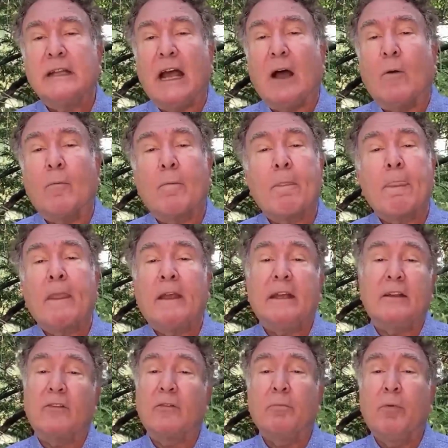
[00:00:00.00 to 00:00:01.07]
Now,
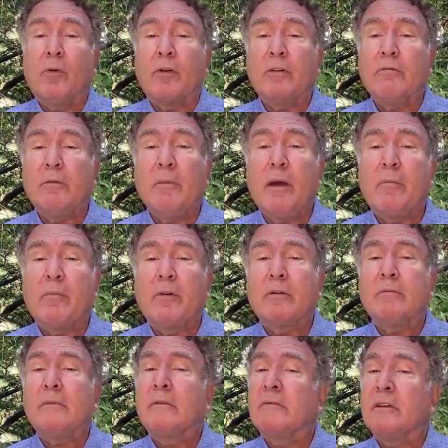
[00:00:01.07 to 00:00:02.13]
it's important to
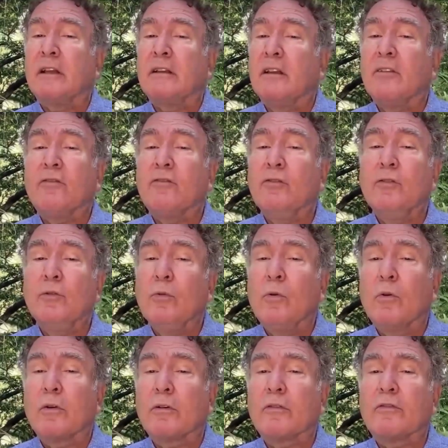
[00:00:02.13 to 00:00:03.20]
remember that this new
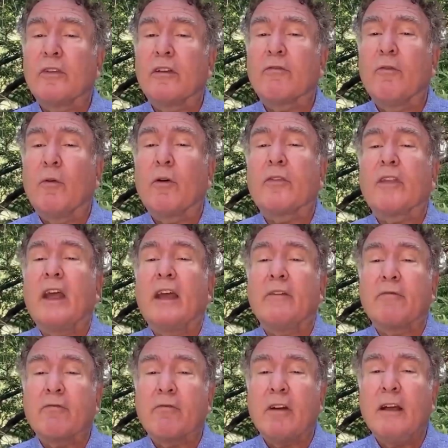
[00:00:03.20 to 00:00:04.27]
order sets forth
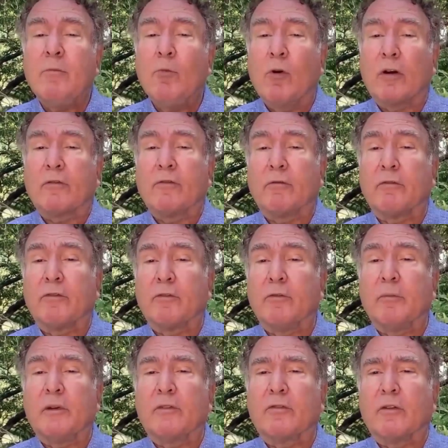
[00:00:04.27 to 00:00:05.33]
a framework for
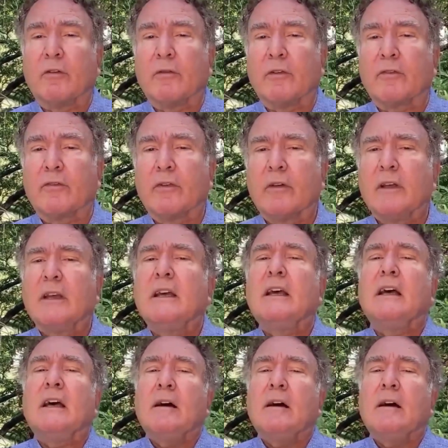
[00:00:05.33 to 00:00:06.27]
resuming service,